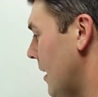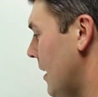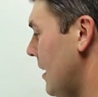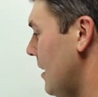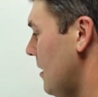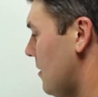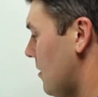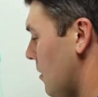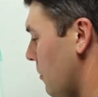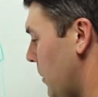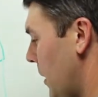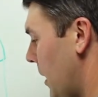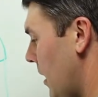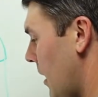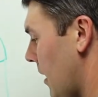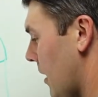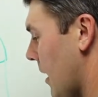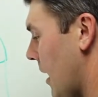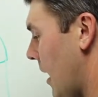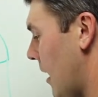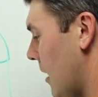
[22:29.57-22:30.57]
It needs to be
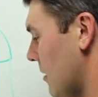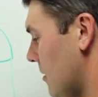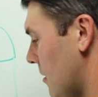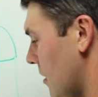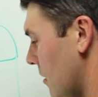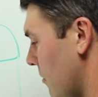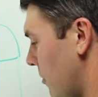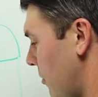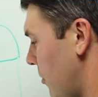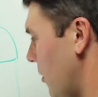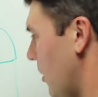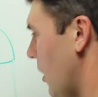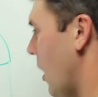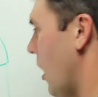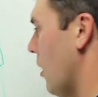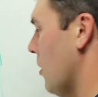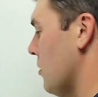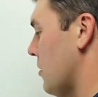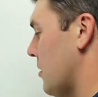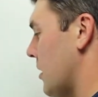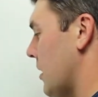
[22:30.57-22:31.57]
a constant
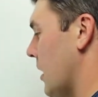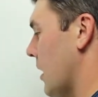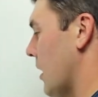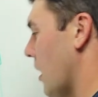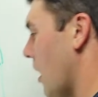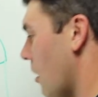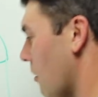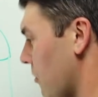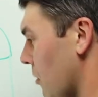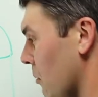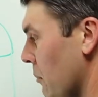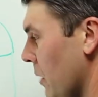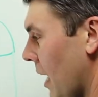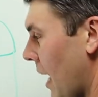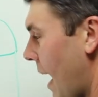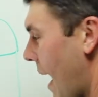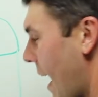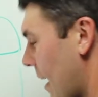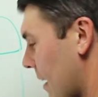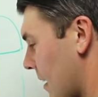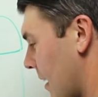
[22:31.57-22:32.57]
flow. So you're going to go from your
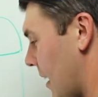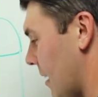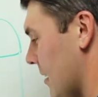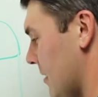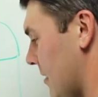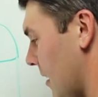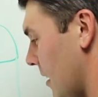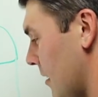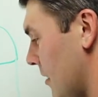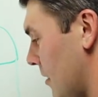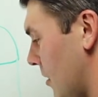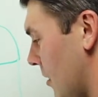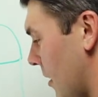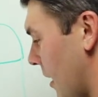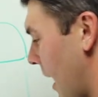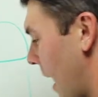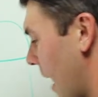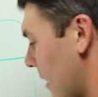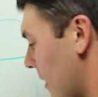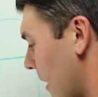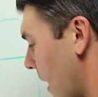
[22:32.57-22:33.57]
ad content to your
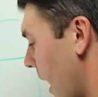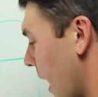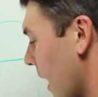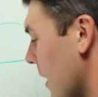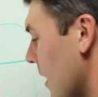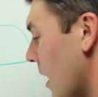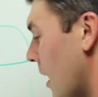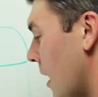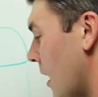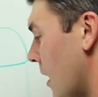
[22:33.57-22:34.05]
headline.